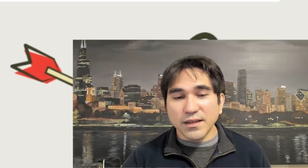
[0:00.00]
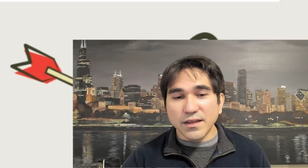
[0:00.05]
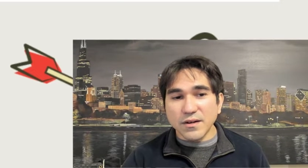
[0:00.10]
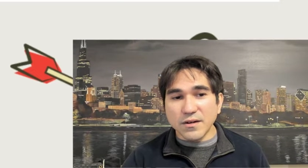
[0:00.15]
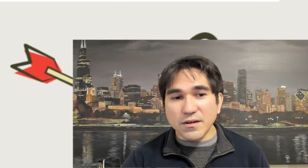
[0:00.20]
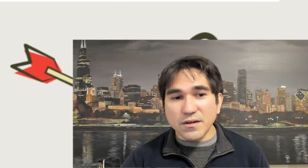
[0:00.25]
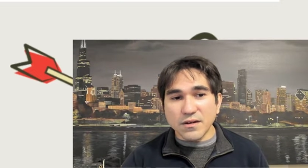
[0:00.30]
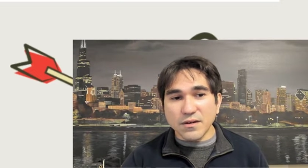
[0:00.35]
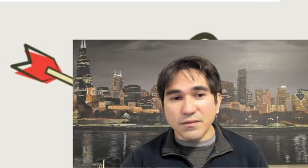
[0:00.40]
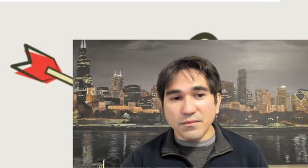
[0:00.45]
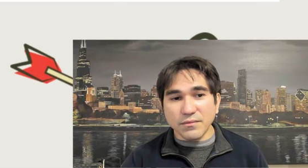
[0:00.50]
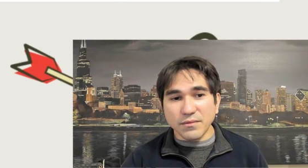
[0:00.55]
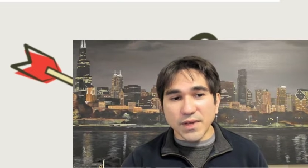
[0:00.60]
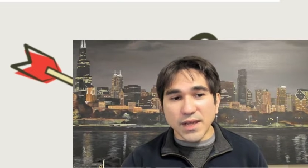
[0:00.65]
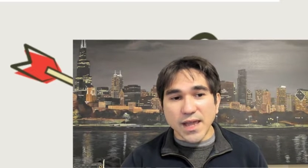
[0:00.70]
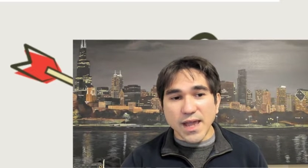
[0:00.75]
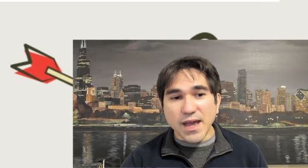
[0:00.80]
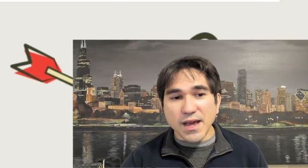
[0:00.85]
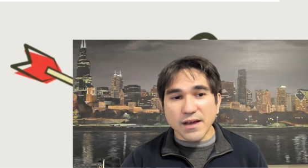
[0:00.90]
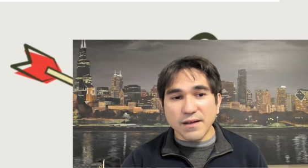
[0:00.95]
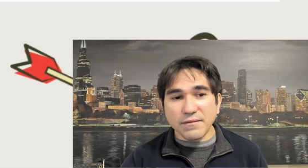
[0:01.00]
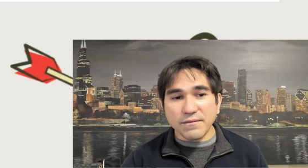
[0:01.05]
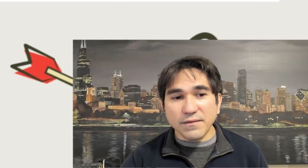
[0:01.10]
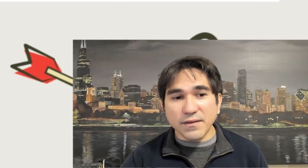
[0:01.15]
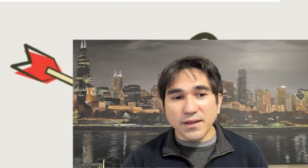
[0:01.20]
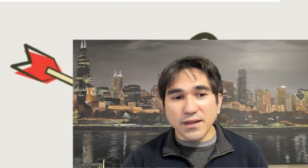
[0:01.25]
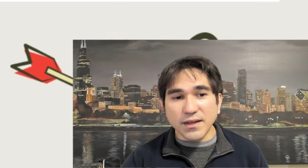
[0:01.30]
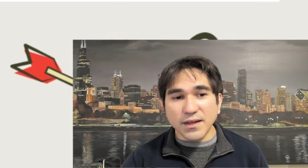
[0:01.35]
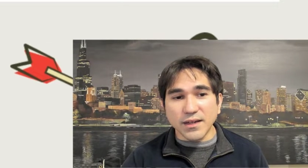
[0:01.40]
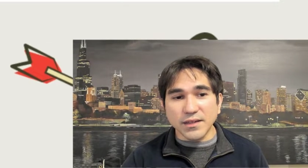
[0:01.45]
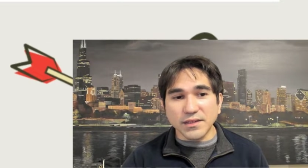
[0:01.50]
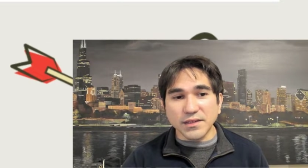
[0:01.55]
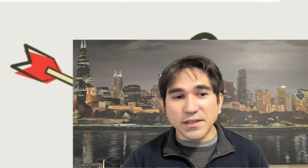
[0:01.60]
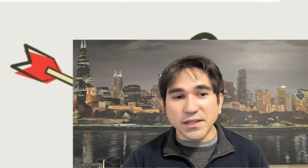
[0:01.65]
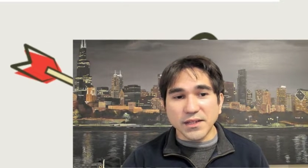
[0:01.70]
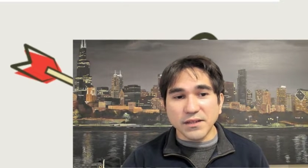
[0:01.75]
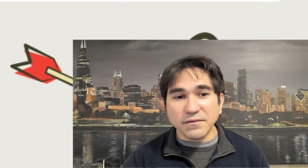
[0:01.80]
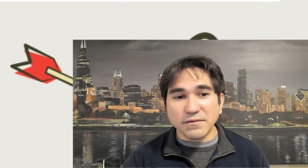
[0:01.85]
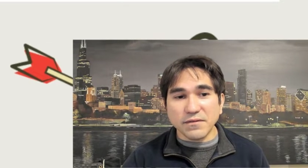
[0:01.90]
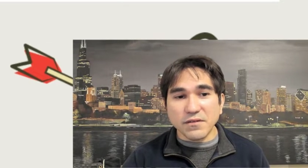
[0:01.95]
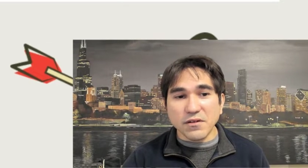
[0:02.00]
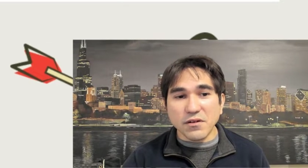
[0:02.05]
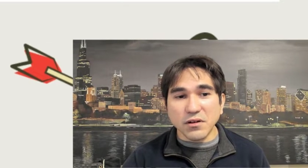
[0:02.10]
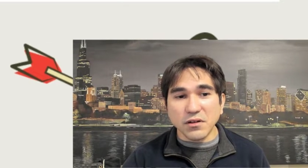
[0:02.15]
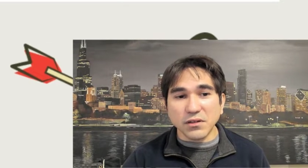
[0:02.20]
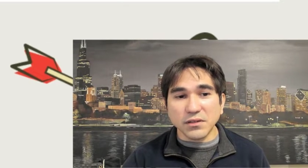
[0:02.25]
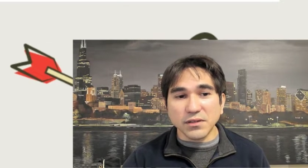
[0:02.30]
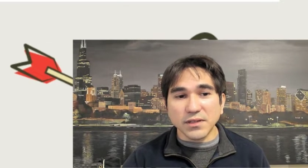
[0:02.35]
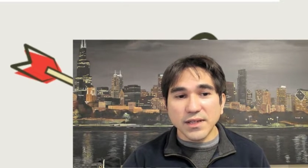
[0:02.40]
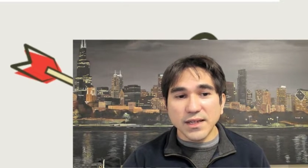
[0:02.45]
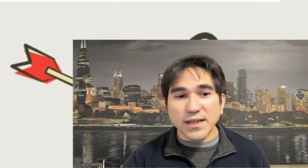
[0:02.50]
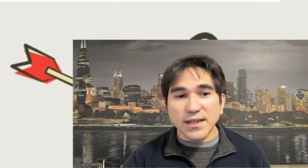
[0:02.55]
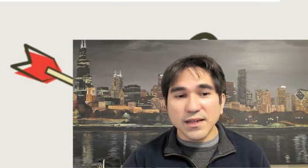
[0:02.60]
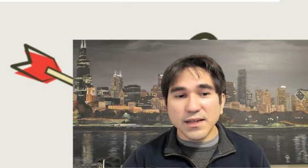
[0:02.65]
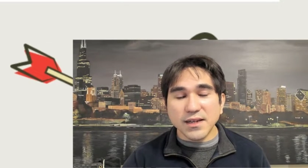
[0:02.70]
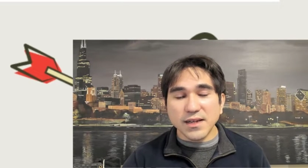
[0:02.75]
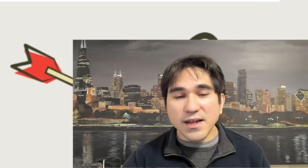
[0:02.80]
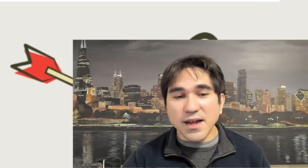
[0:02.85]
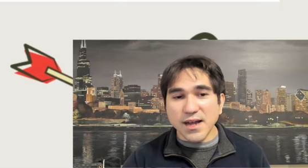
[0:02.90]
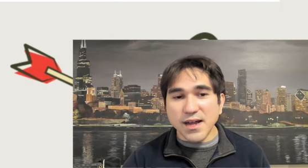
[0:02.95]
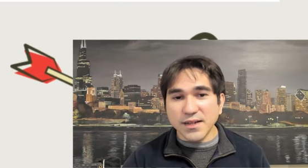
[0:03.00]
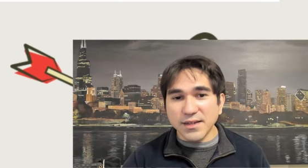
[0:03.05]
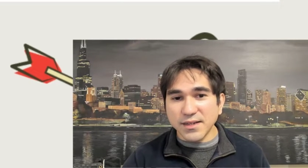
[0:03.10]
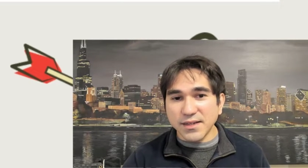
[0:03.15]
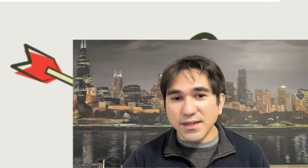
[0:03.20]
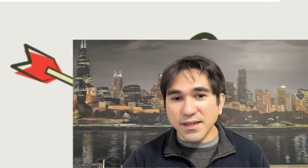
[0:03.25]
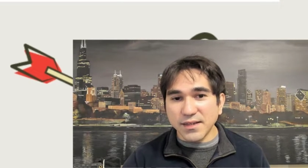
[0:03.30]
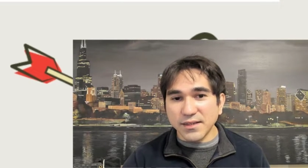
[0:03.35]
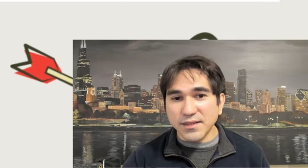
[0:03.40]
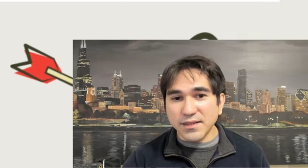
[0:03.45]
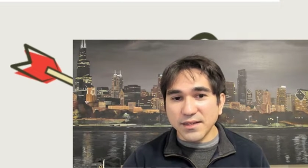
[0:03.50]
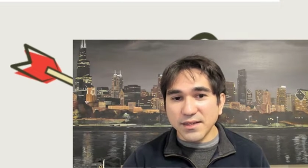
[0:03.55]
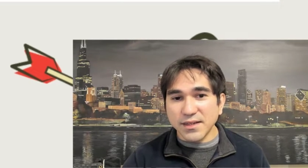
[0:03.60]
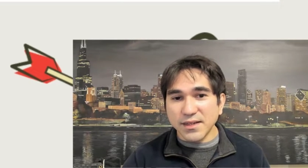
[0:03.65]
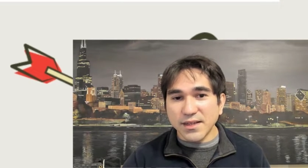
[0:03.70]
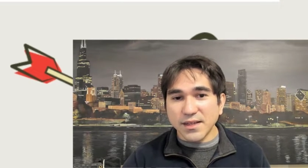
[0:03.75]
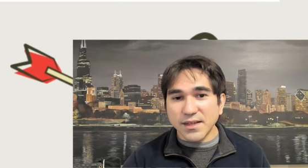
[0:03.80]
Here we have a div called content,